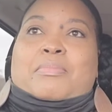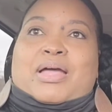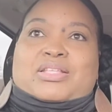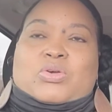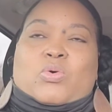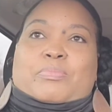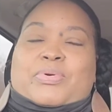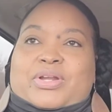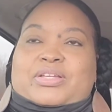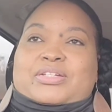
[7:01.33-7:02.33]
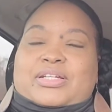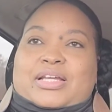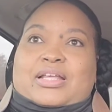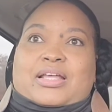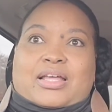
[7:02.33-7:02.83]
Mine's going pretty
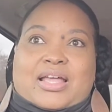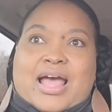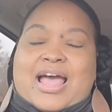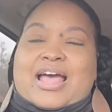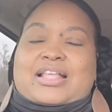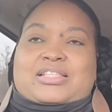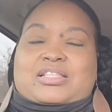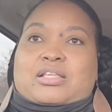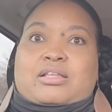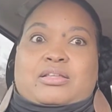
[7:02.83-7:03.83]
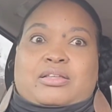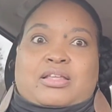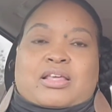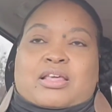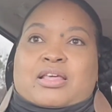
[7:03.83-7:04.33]
good. Eyes,
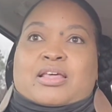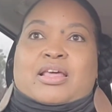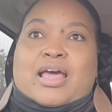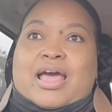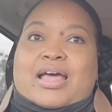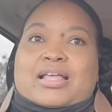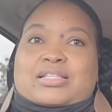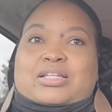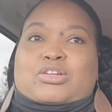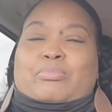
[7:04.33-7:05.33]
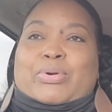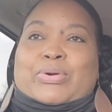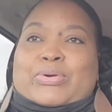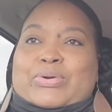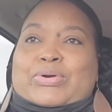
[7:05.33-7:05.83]
eyes a little
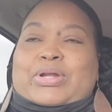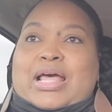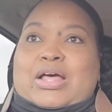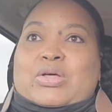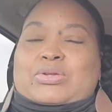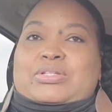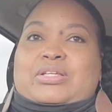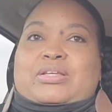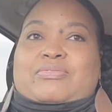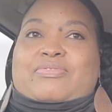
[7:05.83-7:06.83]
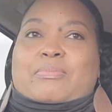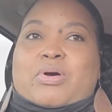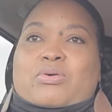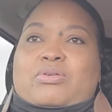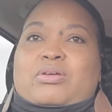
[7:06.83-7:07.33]
burned out from
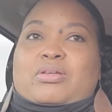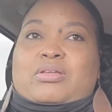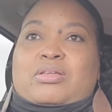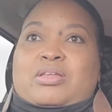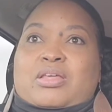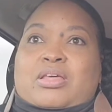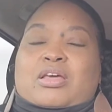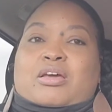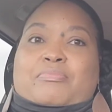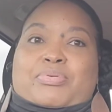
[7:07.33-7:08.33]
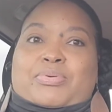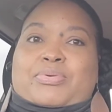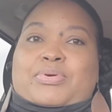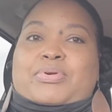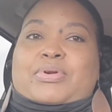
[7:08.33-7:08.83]
all the
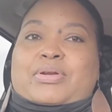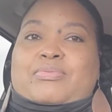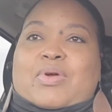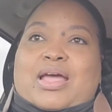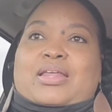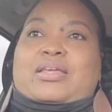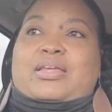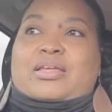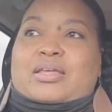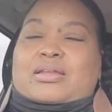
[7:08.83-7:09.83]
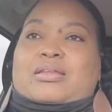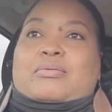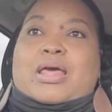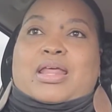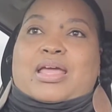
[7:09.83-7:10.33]
computer and writing
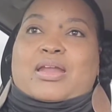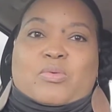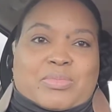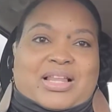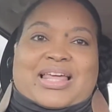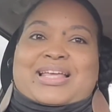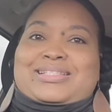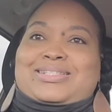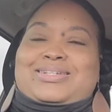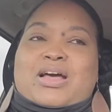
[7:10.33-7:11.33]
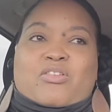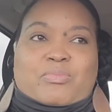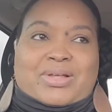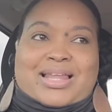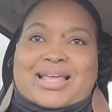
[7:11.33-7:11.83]
and I had on my glasses, took off
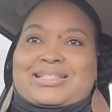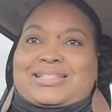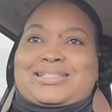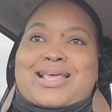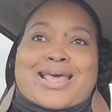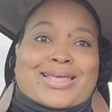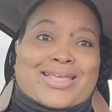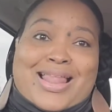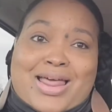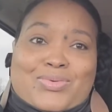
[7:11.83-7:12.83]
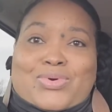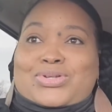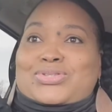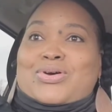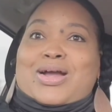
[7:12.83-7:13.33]
my glasses. Y'all, I done
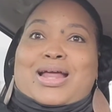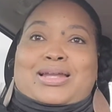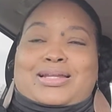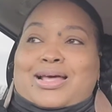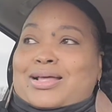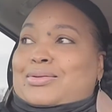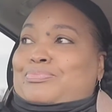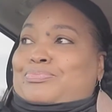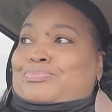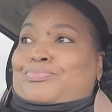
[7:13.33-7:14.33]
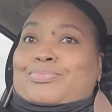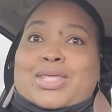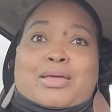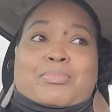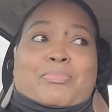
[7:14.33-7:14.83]
worked so hard and um,
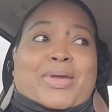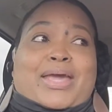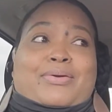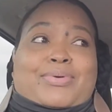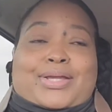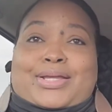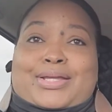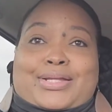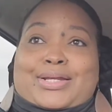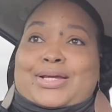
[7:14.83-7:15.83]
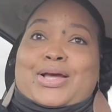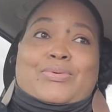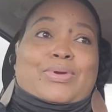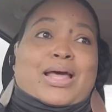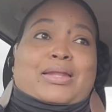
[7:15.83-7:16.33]
my battery done
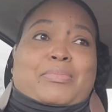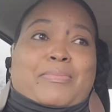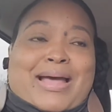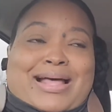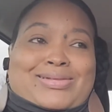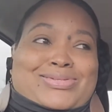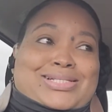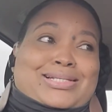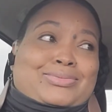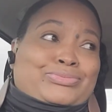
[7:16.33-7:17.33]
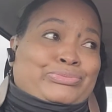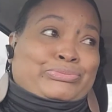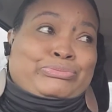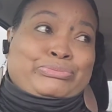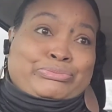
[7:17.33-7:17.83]
going out in my mouth.
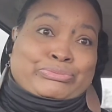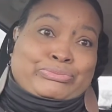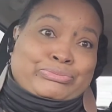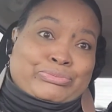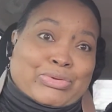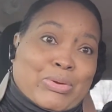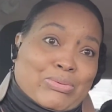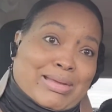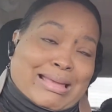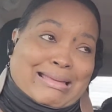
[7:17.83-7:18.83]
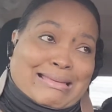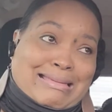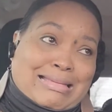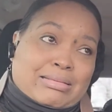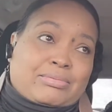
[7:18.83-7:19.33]

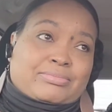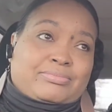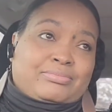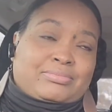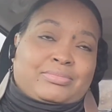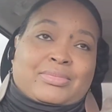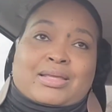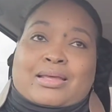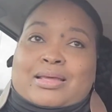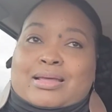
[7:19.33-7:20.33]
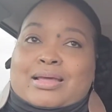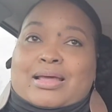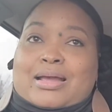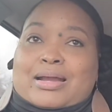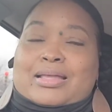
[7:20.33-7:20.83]
Okay.
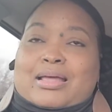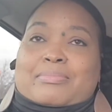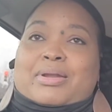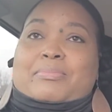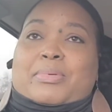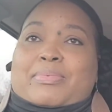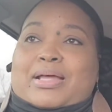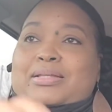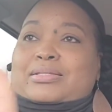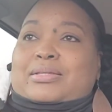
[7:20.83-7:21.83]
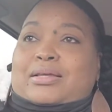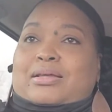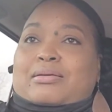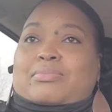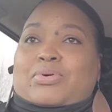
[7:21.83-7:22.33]
All right, y'all, but I'm about to
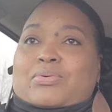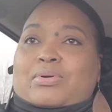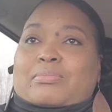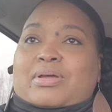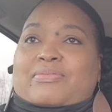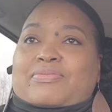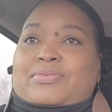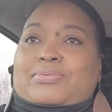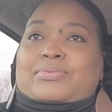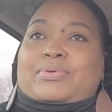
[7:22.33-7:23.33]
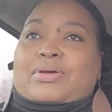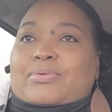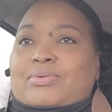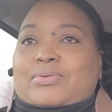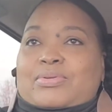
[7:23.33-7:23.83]
um, order my food.
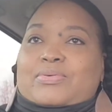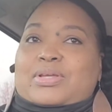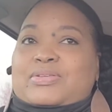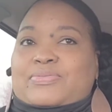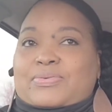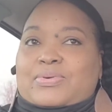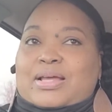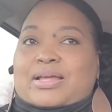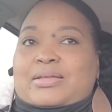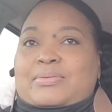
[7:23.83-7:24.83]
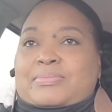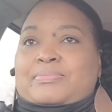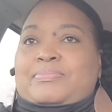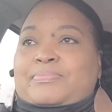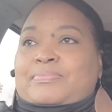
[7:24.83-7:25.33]
Go on, on U.S. food guy. I
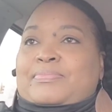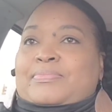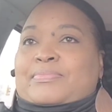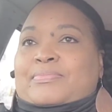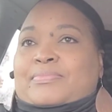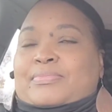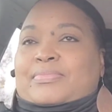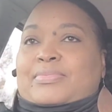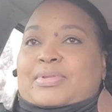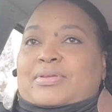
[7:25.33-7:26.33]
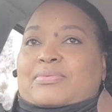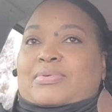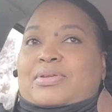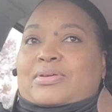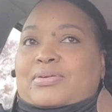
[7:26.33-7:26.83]
don't know
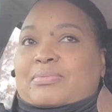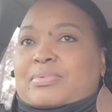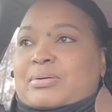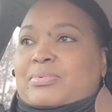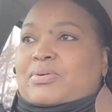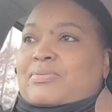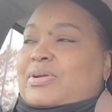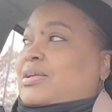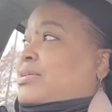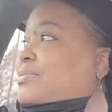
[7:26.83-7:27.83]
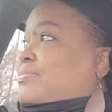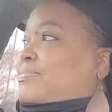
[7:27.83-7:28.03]
where you're going, but I'm going right here.